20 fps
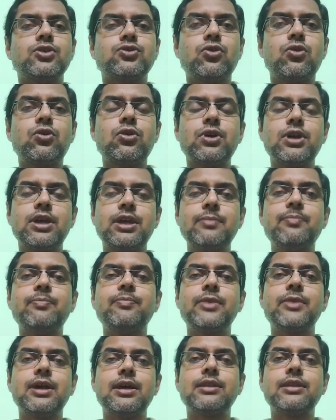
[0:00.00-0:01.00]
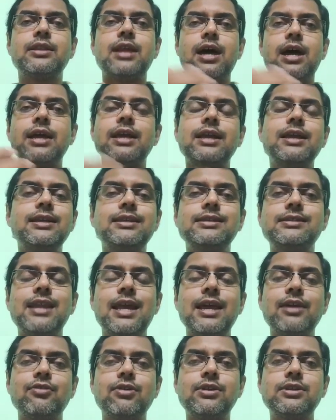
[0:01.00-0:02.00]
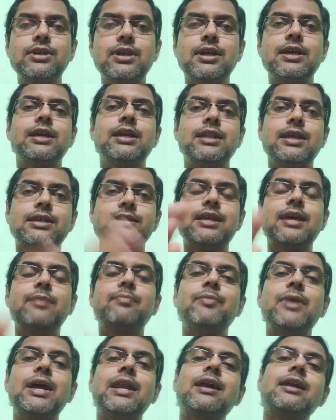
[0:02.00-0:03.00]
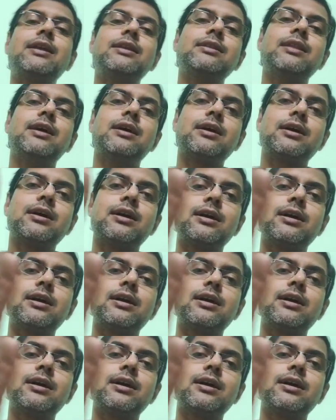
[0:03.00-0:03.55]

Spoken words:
show him the English language. In the same manner, in the